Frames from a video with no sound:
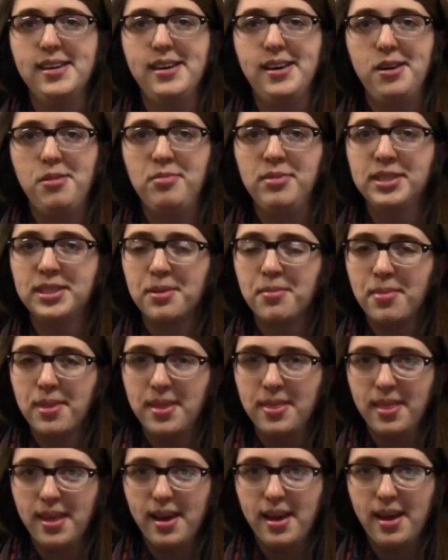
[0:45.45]
And
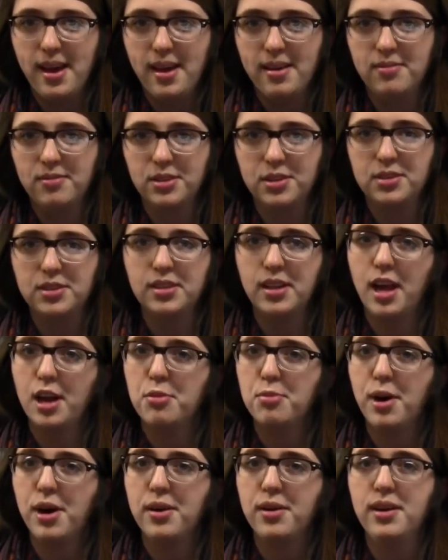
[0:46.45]
something that I've learned a lot
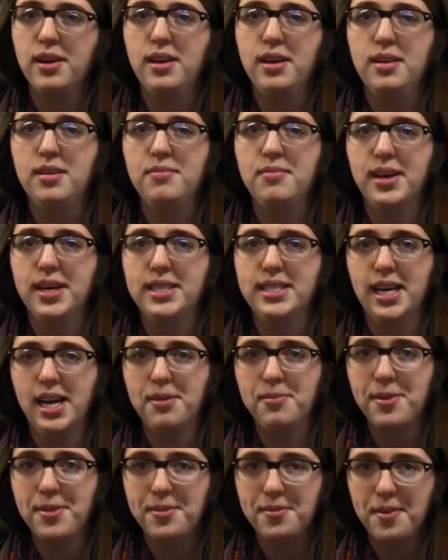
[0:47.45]
about in my
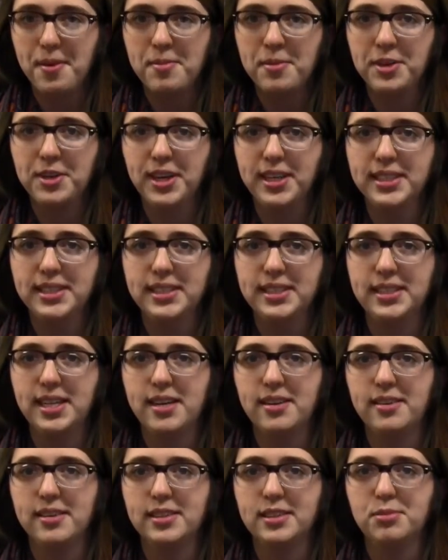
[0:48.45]
time at the Family Crisis
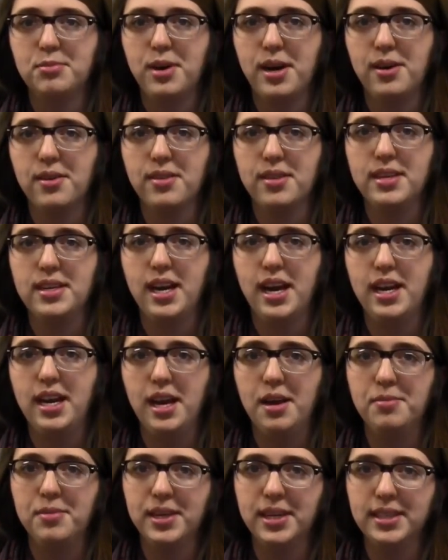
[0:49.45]
Center is about the
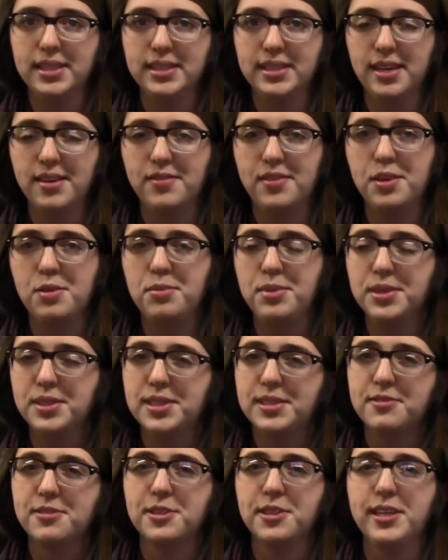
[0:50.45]
dynamics of an
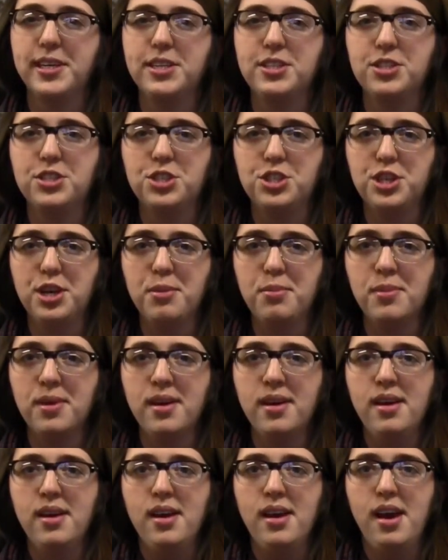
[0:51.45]
abusive relationship
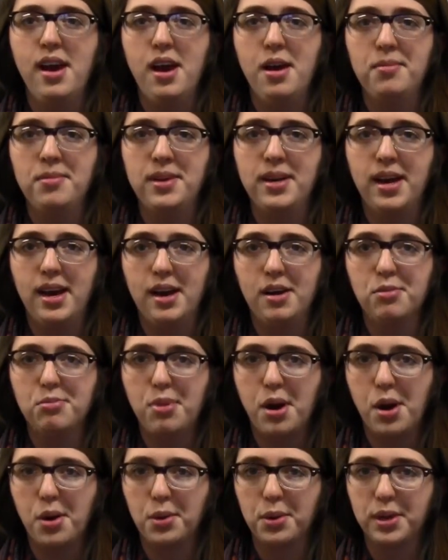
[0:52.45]
and how
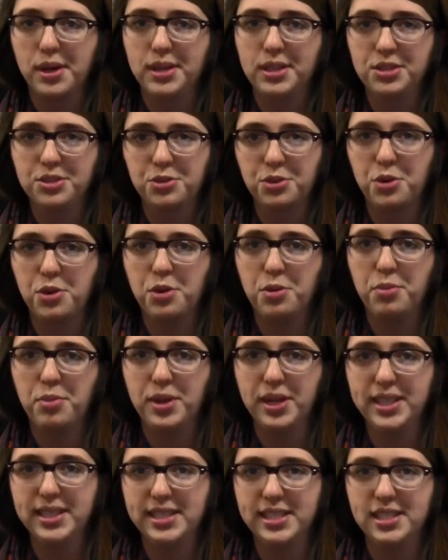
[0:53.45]
power and control
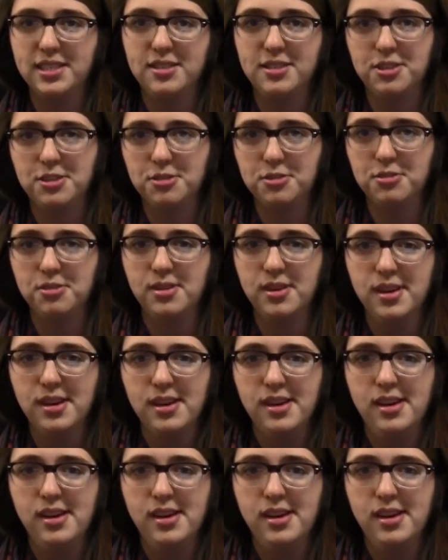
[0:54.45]
plays into